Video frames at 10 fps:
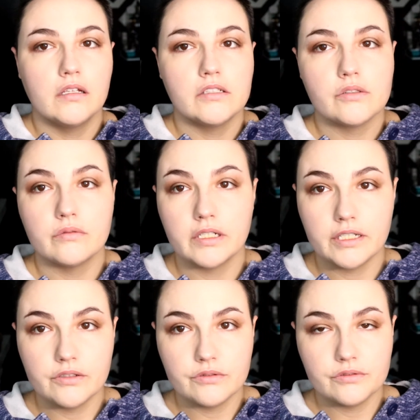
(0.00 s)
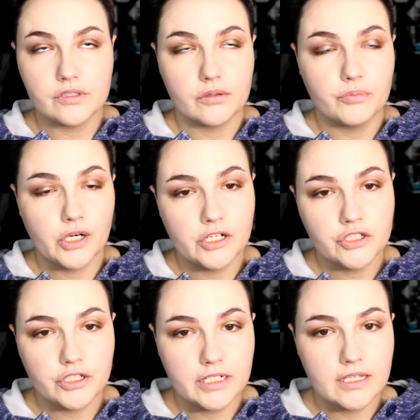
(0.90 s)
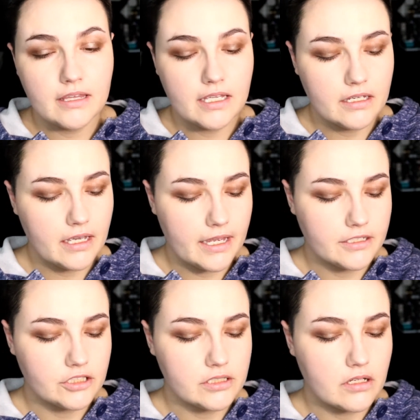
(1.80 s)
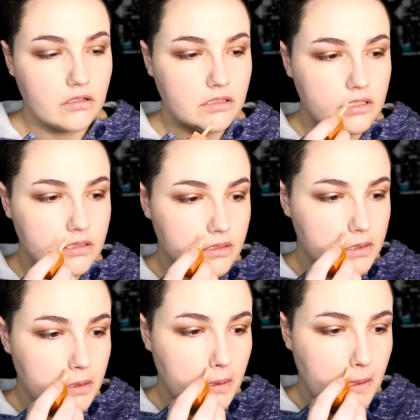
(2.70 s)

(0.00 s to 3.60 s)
So when I use a brush or anything, it just causes